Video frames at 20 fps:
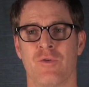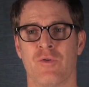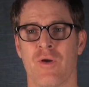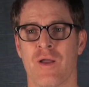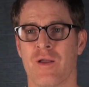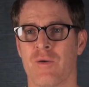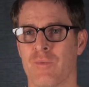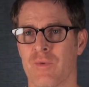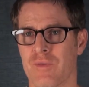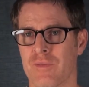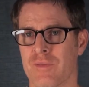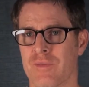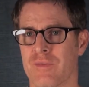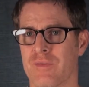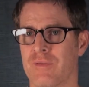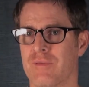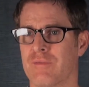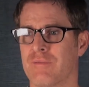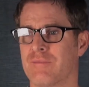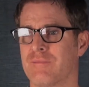great with
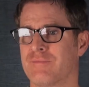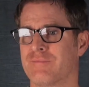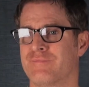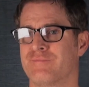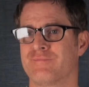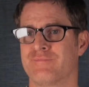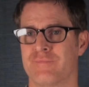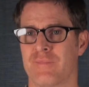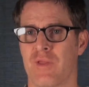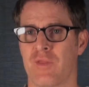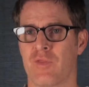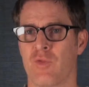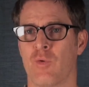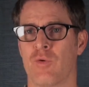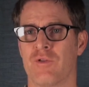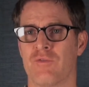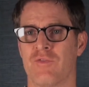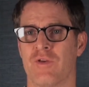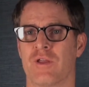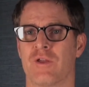
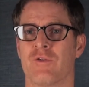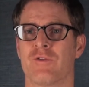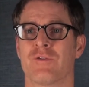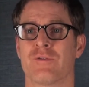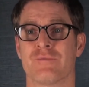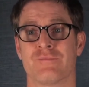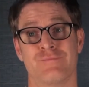authority figures.